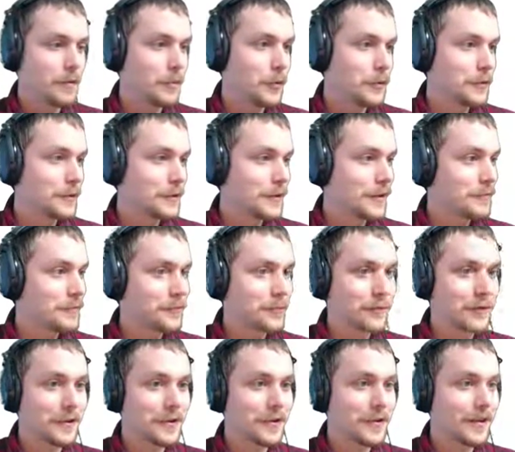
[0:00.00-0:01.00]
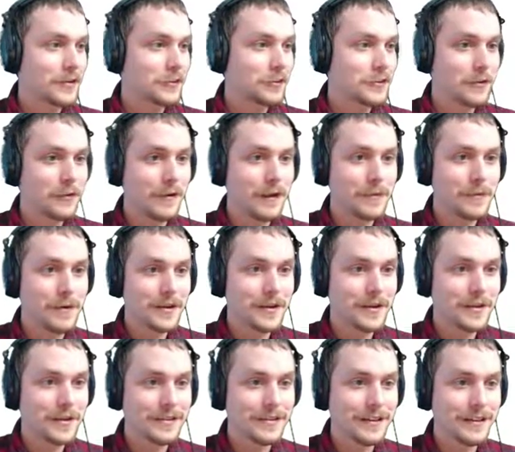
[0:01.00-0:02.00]
pull this off screen and actually grab my
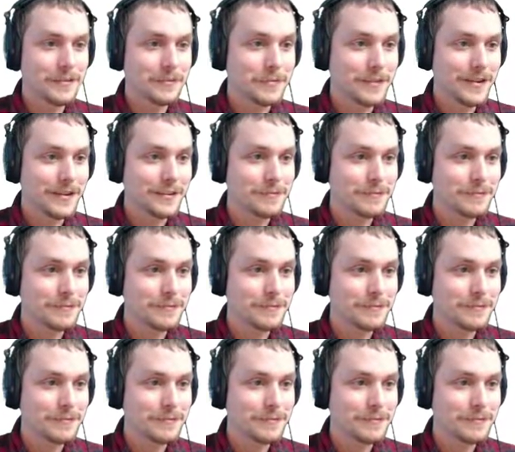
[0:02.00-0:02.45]
uh, LastPass